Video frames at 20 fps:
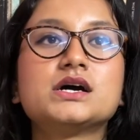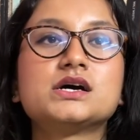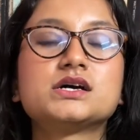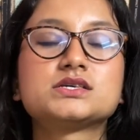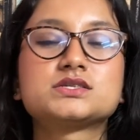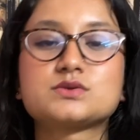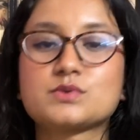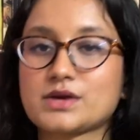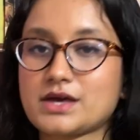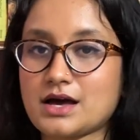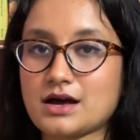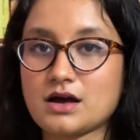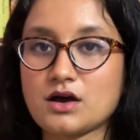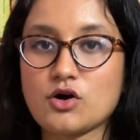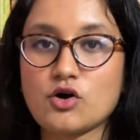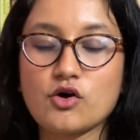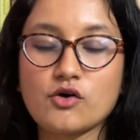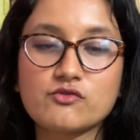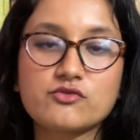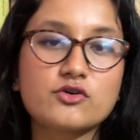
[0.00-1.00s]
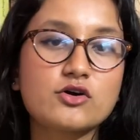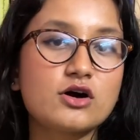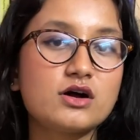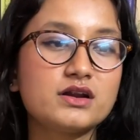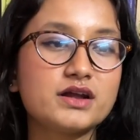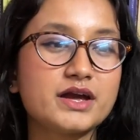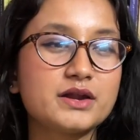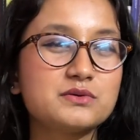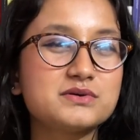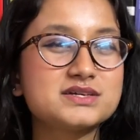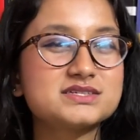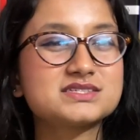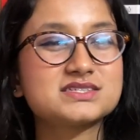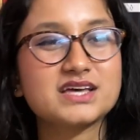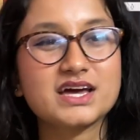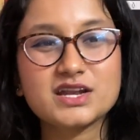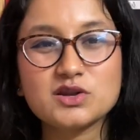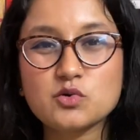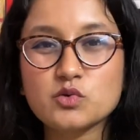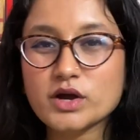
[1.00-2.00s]
So yeah, overall it was
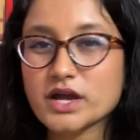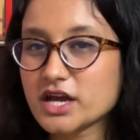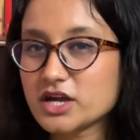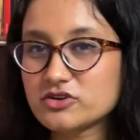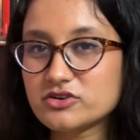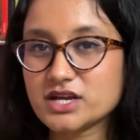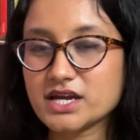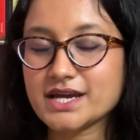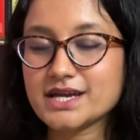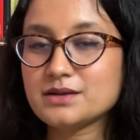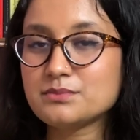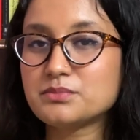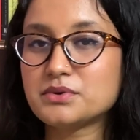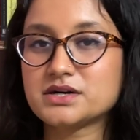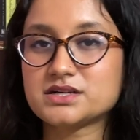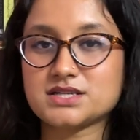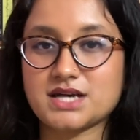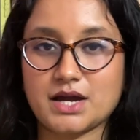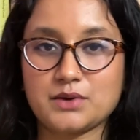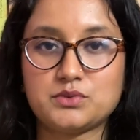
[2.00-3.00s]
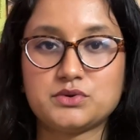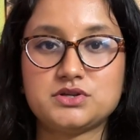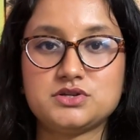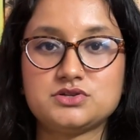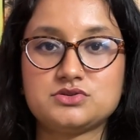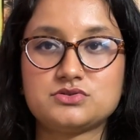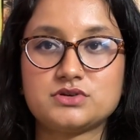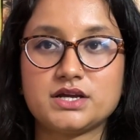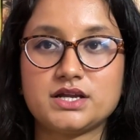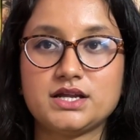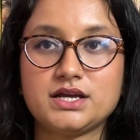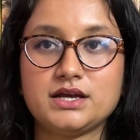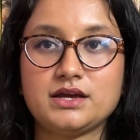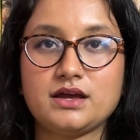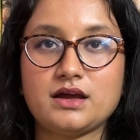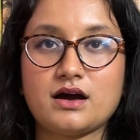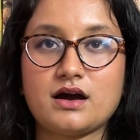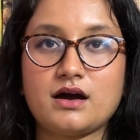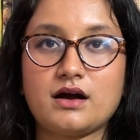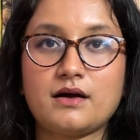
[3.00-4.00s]
an okay read, but I wouldn't really